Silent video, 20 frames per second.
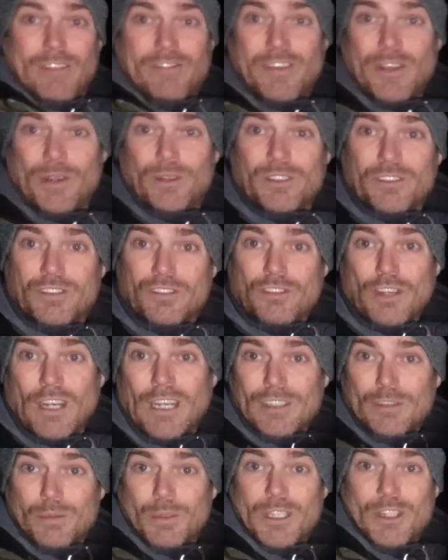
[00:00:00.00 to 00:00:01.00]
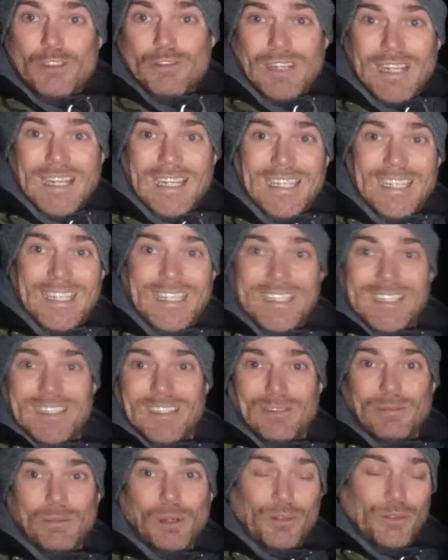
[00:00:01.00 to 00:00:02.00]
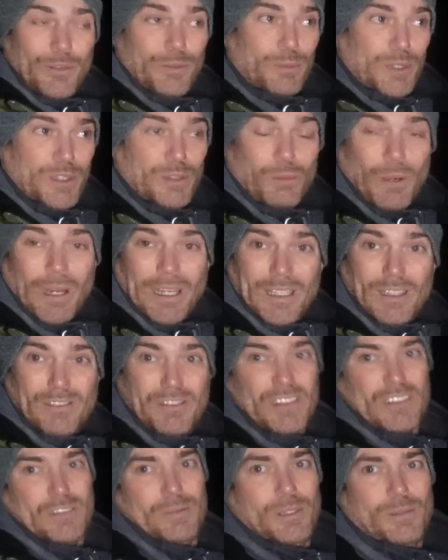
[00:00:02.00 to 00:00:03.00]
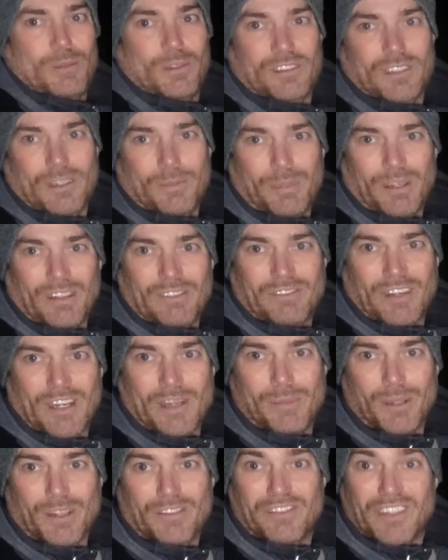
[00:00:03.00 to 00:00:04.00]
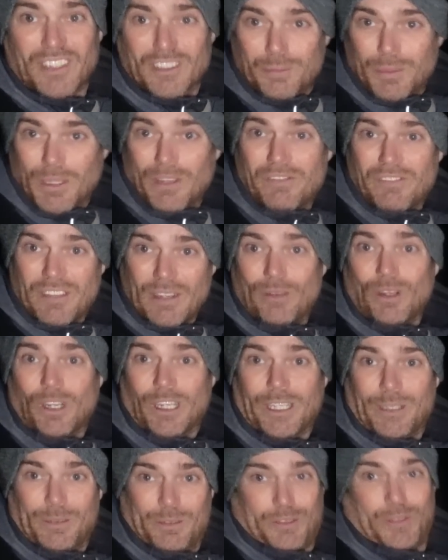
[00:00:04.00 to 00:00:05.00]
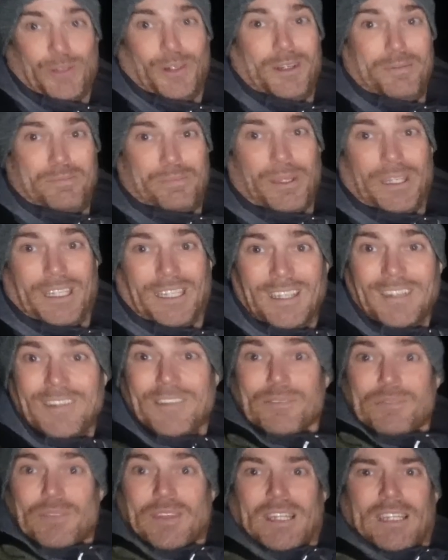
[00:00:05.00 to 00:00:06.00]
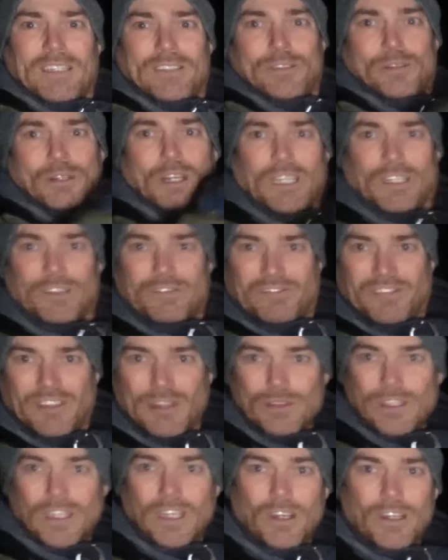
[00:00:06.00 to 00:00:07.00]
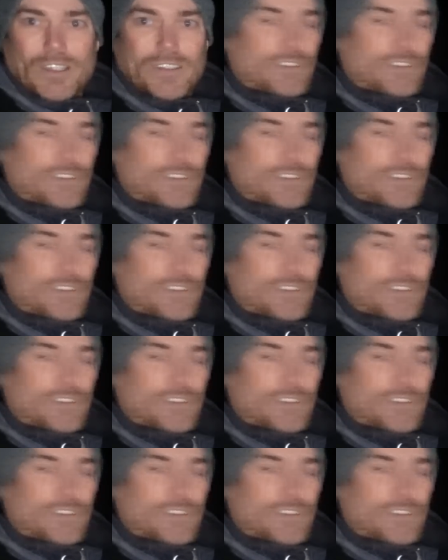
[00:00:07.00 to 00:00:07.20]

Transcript: feel the stretch when you're reeling in with the weight of the fish. I mean, it wasn't a very big fish, but it felt like it was quite big because I could feel the line